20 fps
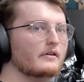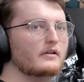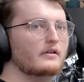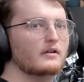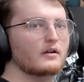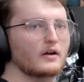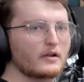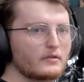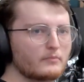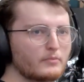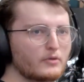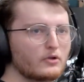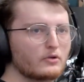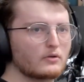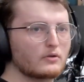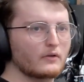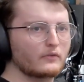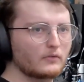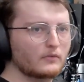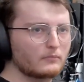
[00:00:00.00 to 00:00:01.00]
a computer
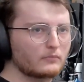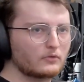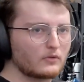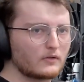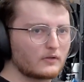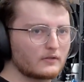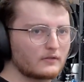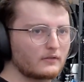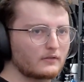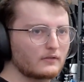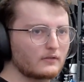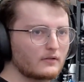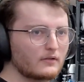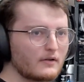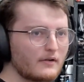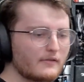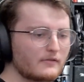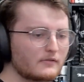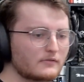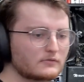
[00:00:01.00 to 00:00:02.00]
of some sorts,
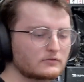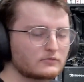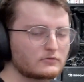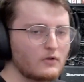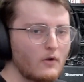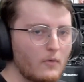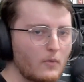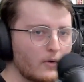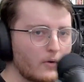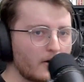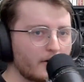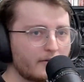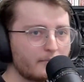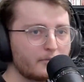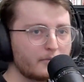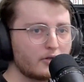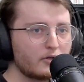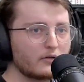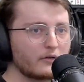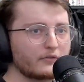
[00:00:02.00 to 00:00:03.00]
or a
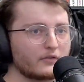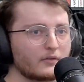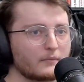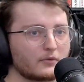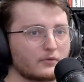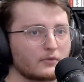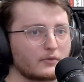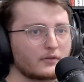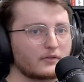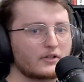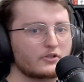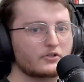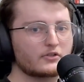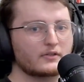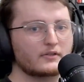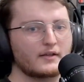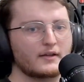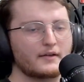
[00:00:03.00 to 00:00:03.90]
computer of some sorts, I should say.